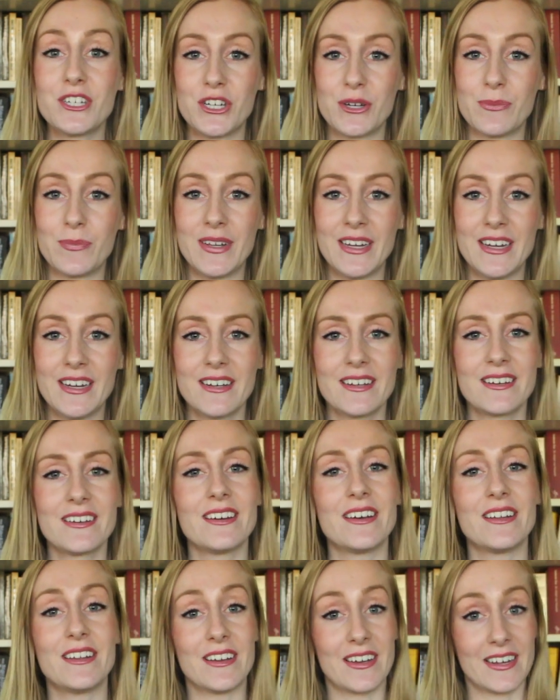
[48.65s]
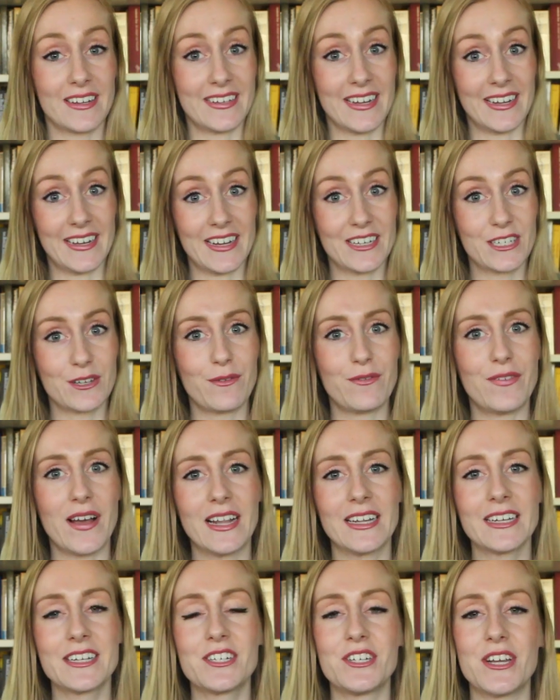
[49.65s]
chimney that, that has a
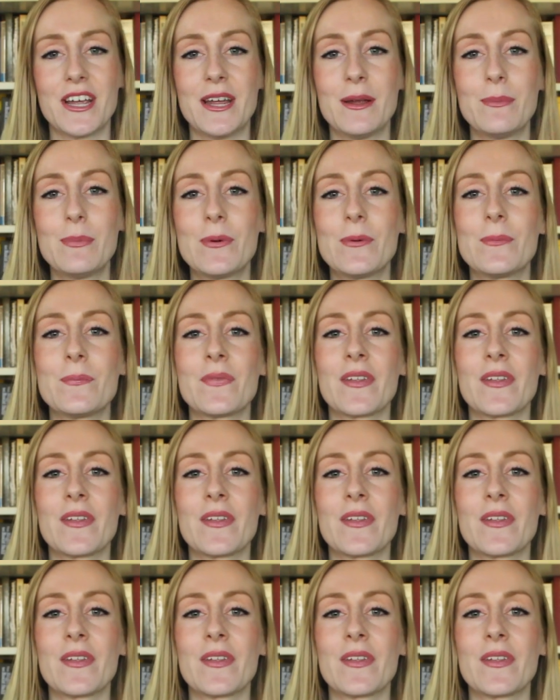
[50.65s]
phallic shape